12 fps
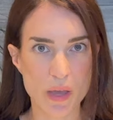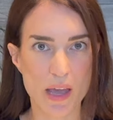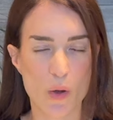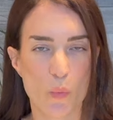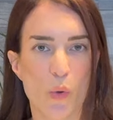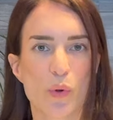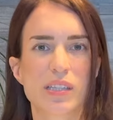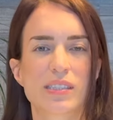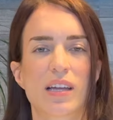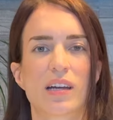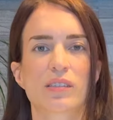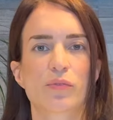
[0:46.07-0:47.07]
and we will
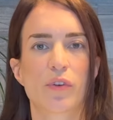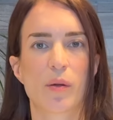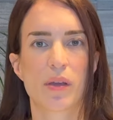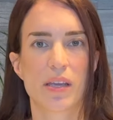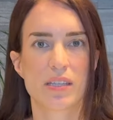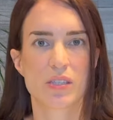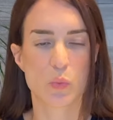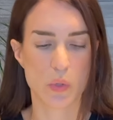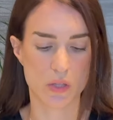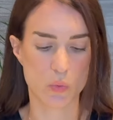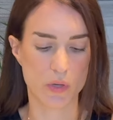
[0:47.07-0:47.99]
start from a sweet